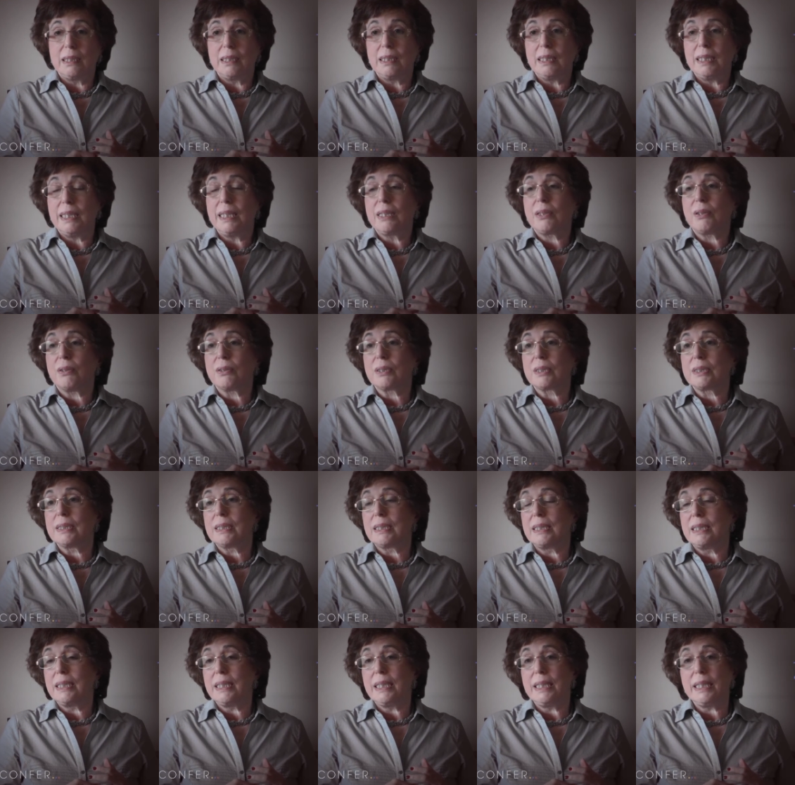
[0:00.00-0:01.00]
he calls
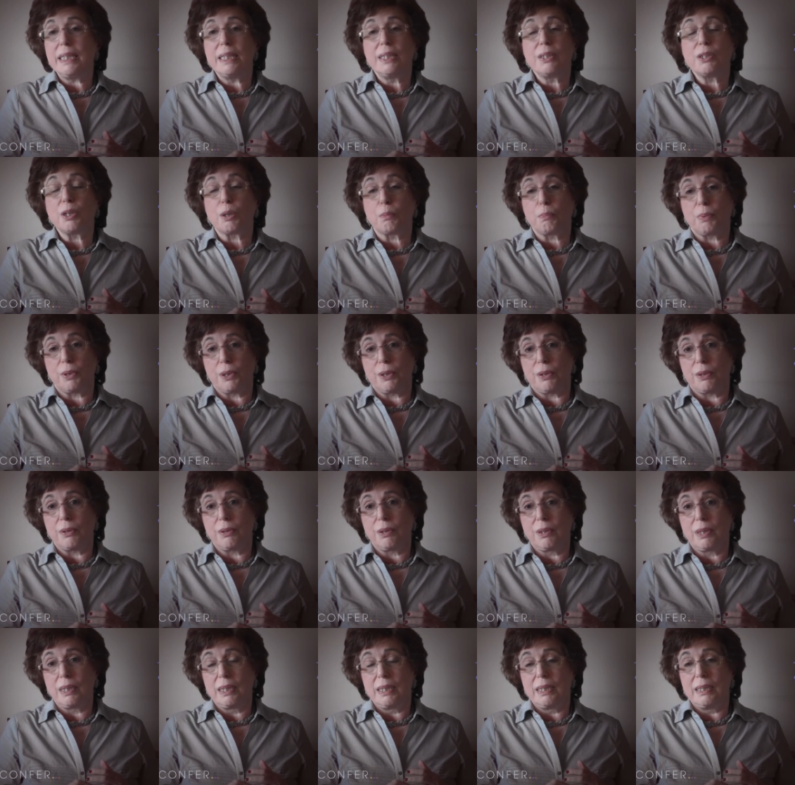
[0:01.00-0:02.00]
it the interpreter.
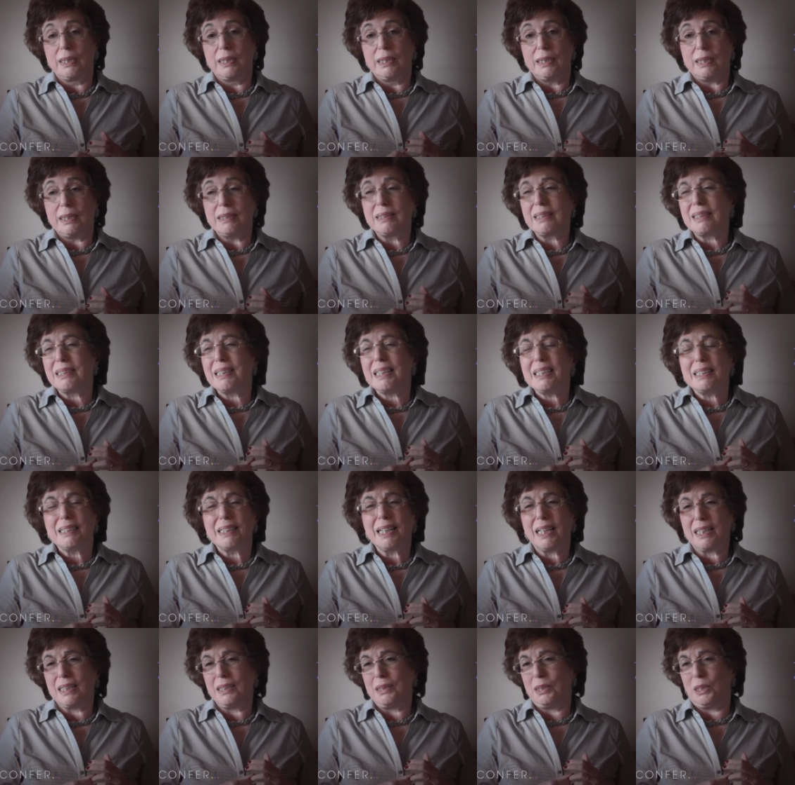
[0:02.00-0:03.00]
It's the
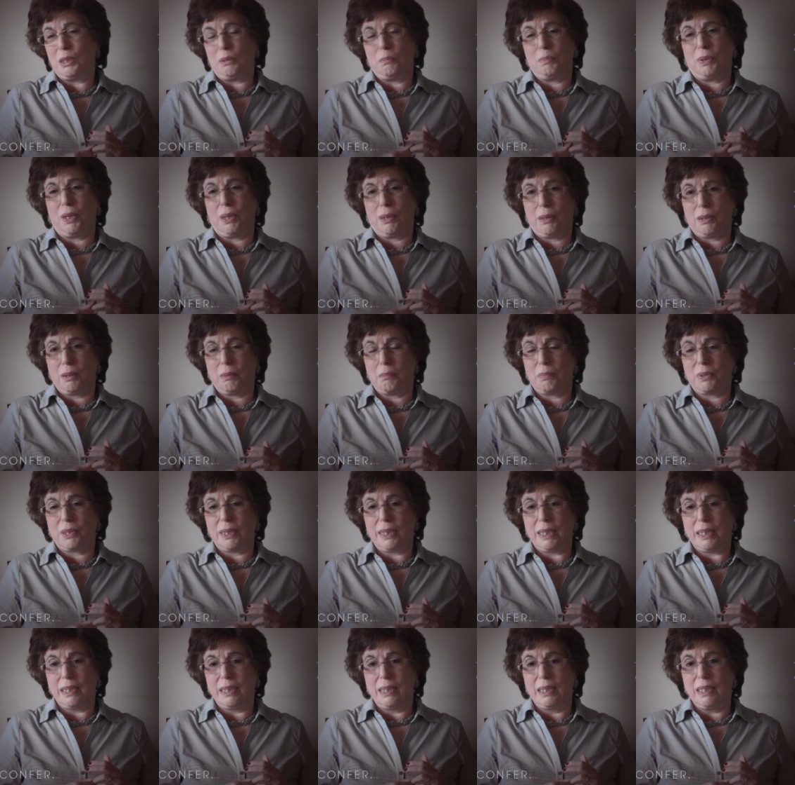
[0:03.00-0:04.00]
intelligent part of the
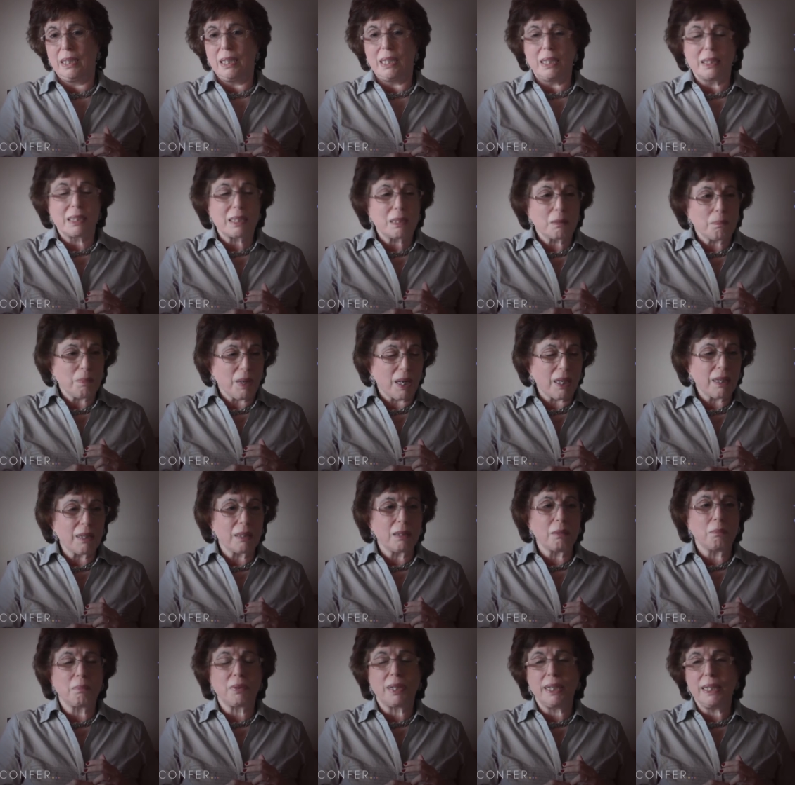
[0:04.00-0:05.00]
brain. It's the part of
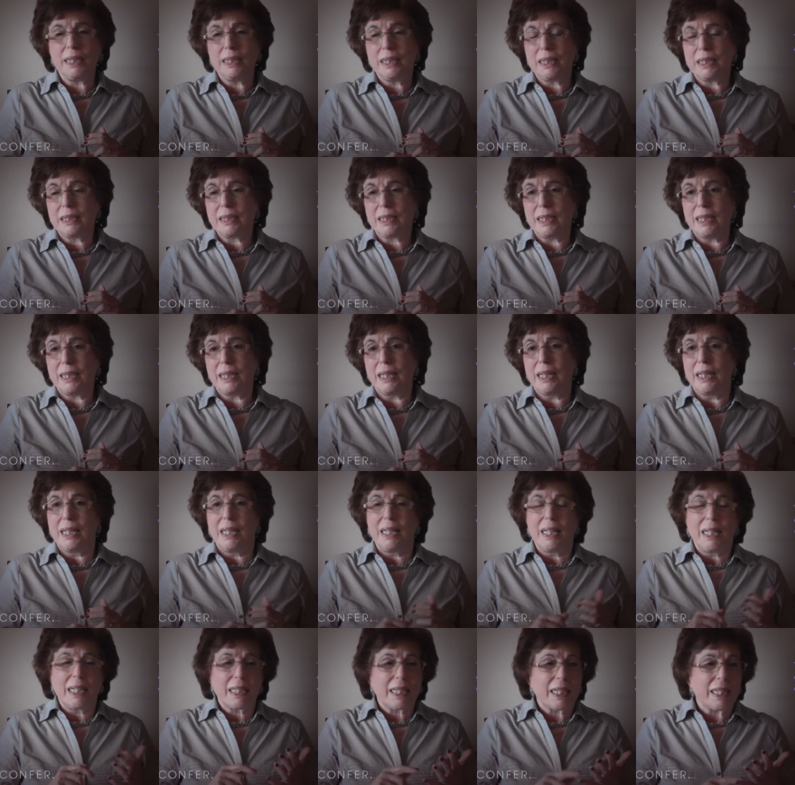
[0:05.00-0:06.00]
the brain that can
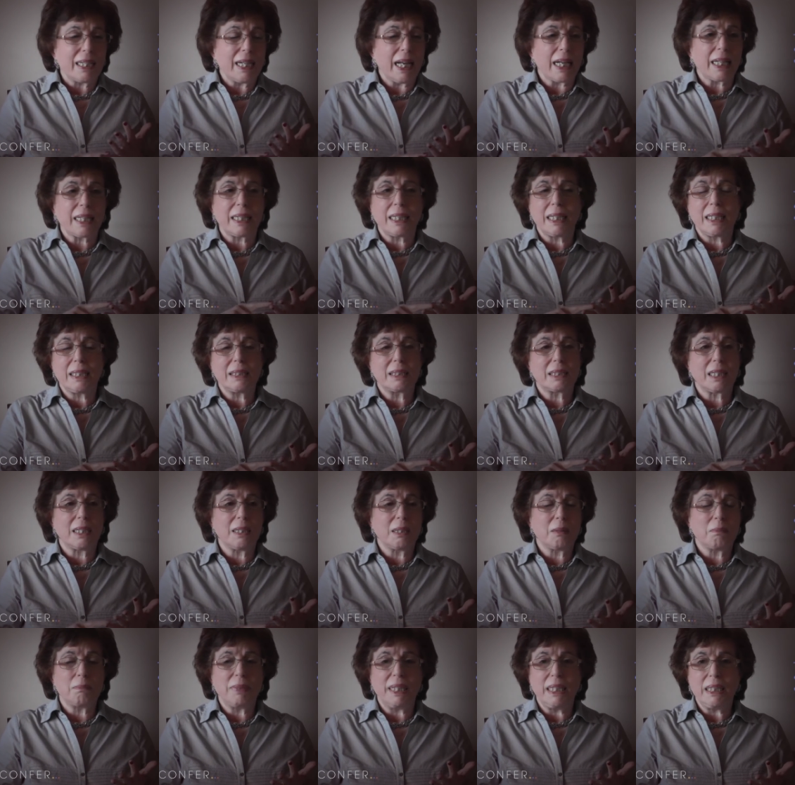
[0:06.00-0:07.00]
connect things on
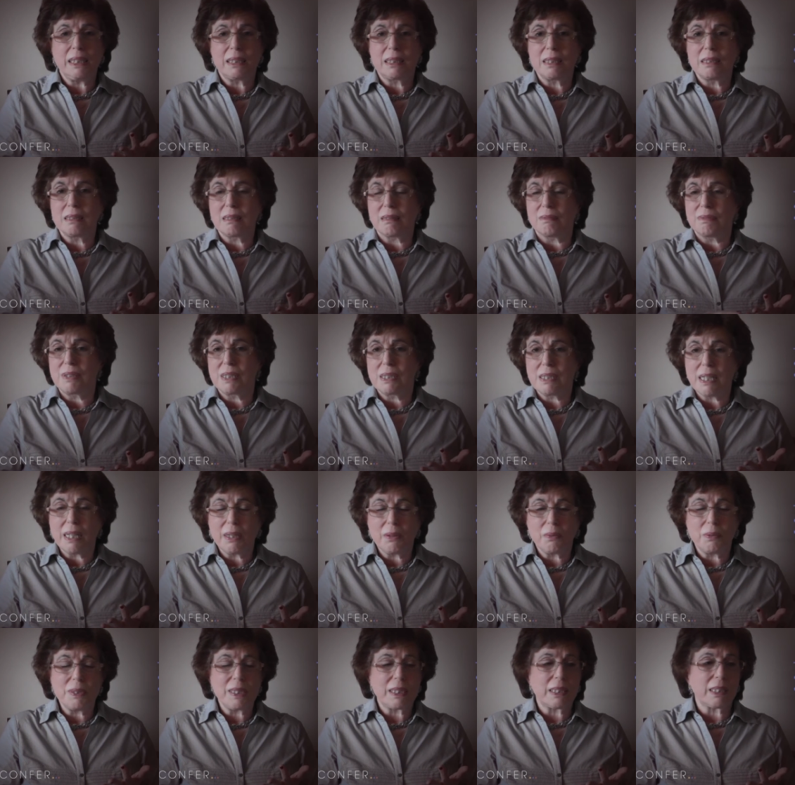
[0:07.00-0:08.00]
the basis of
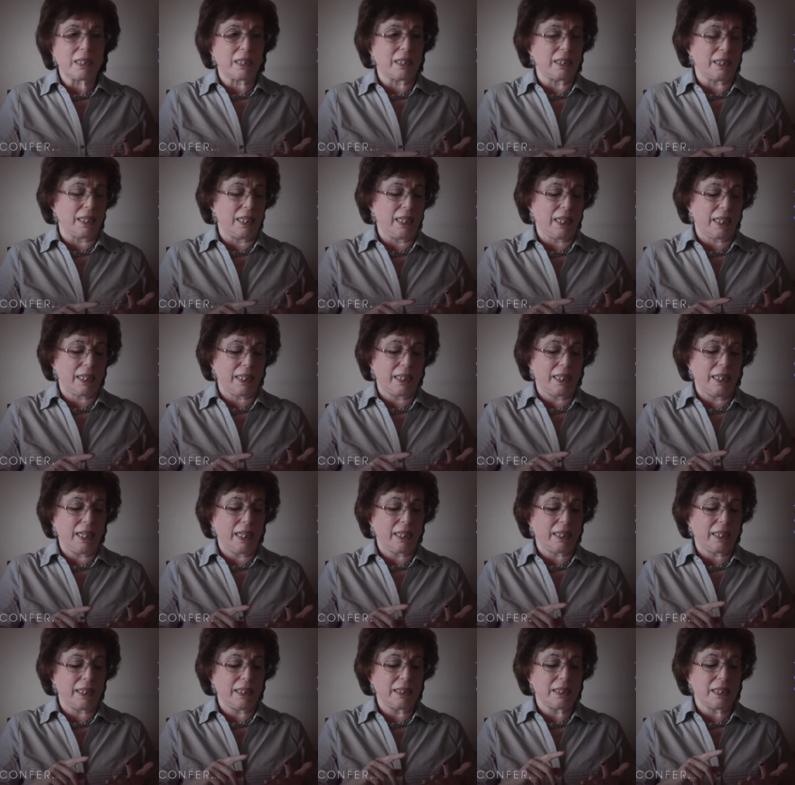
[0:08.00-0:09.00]
sequence, it can
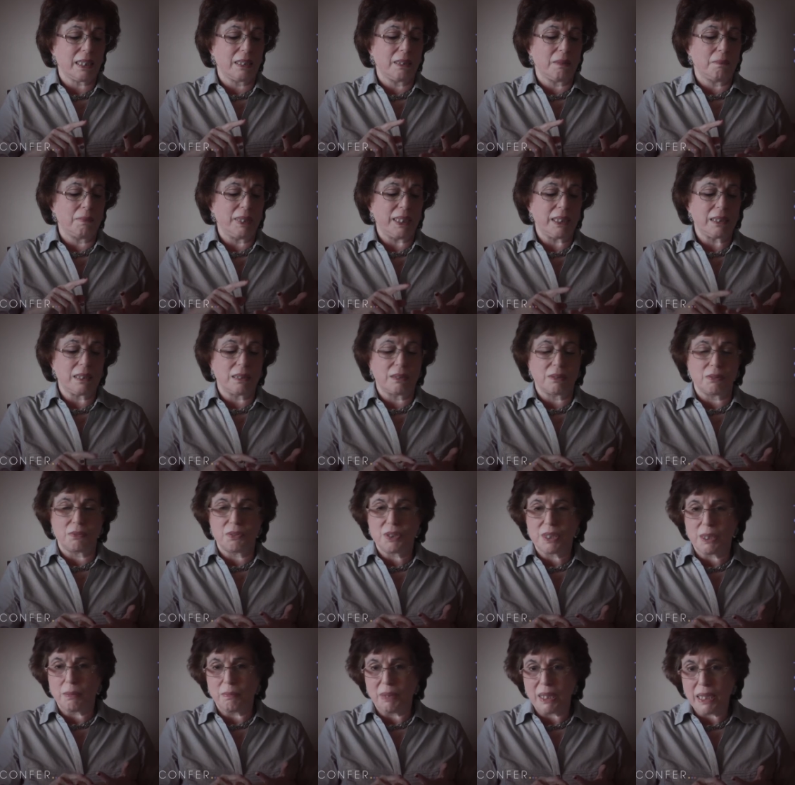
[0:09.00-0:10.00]
connect things on the basis of
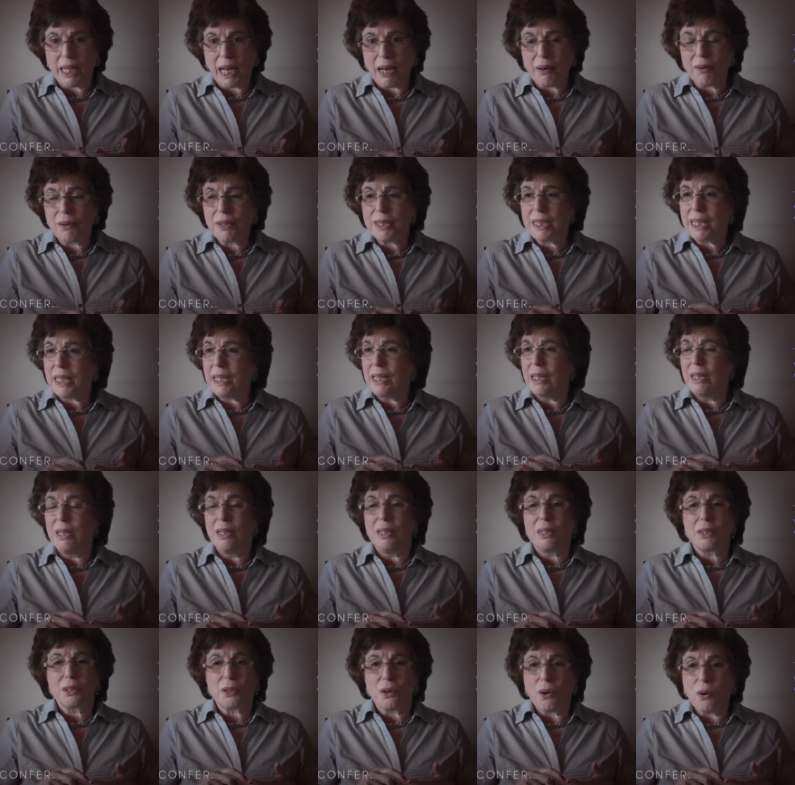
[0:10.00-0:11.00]
similarity,
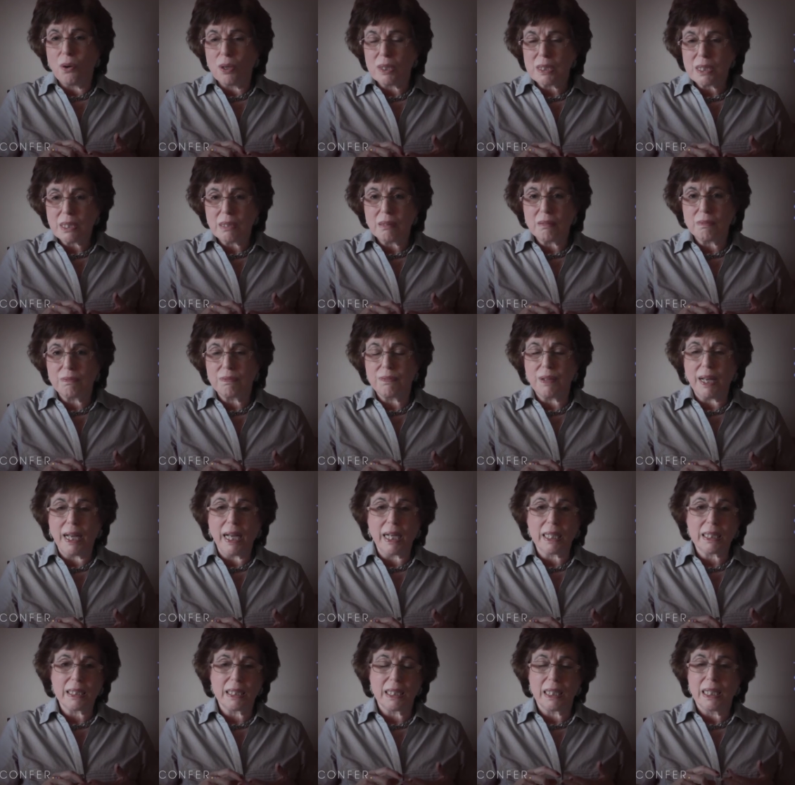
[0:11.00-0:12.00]
cause and
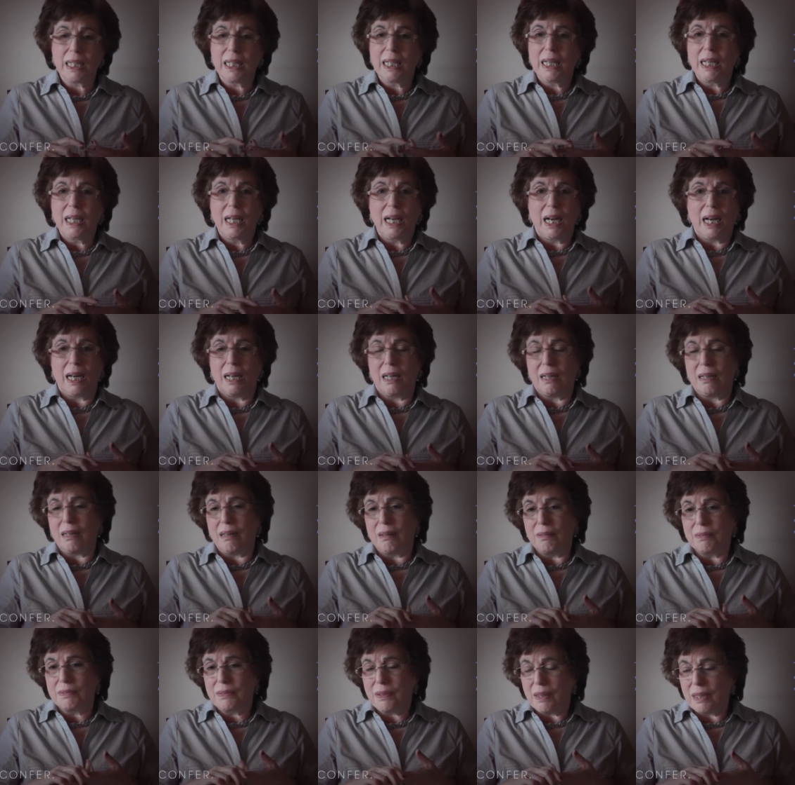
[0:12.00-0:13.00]
effect, uh,
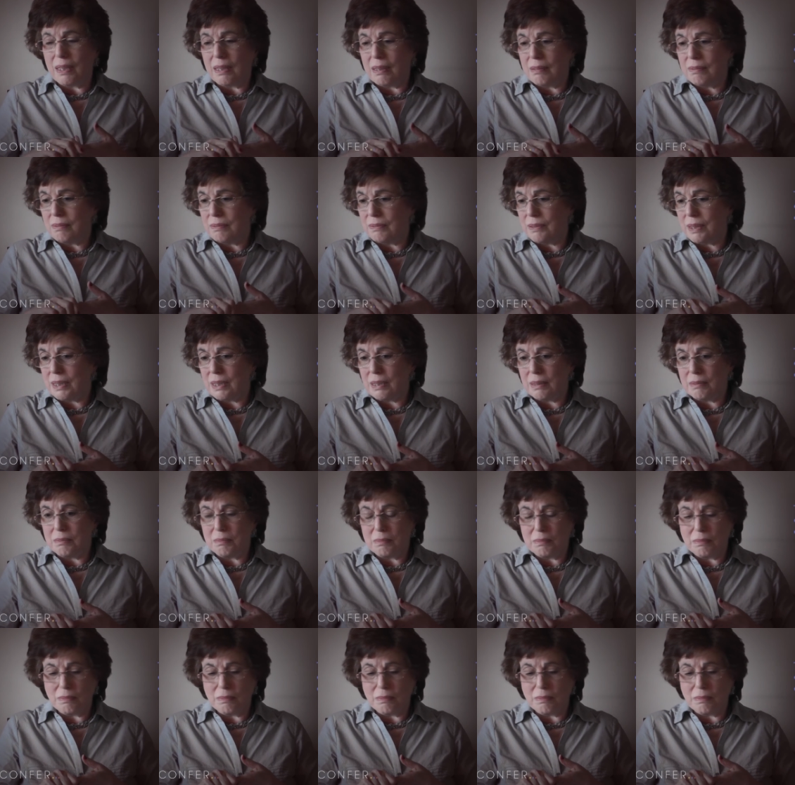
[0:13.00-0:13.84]
of, of uh,